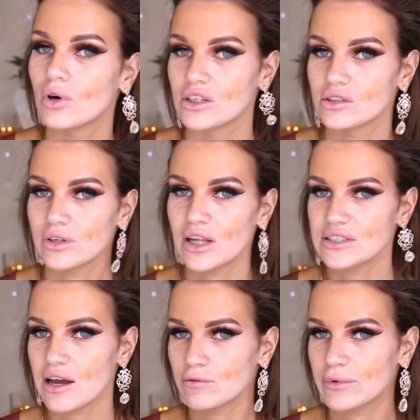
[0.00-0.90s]
Oh, I just
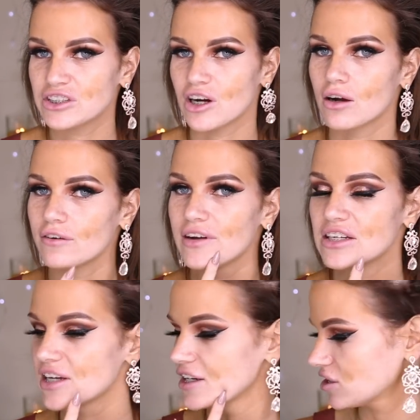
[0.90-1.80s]
realized I have a big chunk of
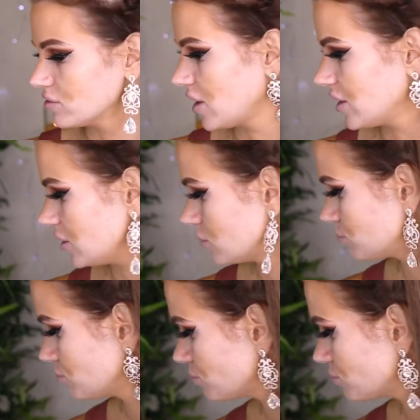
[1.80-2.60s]
foundation right here.